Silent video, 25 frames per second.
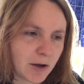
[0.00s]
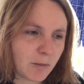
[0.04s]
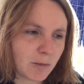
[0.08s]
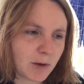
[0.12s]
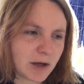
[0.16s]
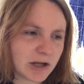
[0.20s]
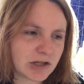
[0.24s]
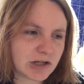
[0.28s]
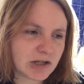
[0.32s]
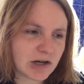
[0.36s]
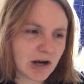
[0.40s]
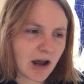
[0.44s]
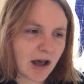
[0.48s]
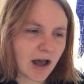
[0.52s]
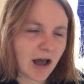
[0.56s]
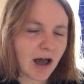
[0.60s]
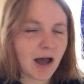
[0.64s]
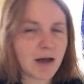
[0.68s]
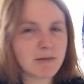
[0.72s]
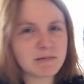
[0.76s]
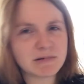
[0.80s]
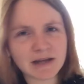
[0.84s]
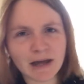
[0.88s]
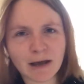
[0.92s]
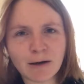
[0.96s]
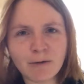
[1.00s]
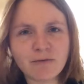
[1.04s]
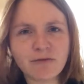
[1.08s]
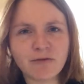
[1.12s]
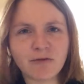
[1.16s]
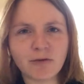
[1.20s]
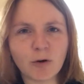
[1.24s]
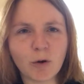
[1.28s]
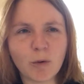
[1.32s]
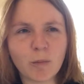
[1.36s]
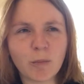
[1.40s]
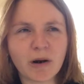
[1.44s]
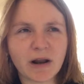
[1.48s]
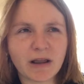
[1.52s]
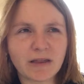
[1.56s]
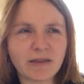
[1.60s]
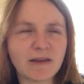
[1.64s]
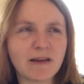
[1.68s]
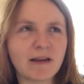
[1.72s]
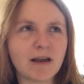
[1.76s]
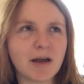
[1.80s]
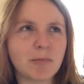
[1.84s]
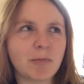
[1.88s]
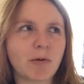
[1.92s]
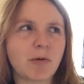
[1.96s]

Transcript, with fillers: which I'm down for, but I think I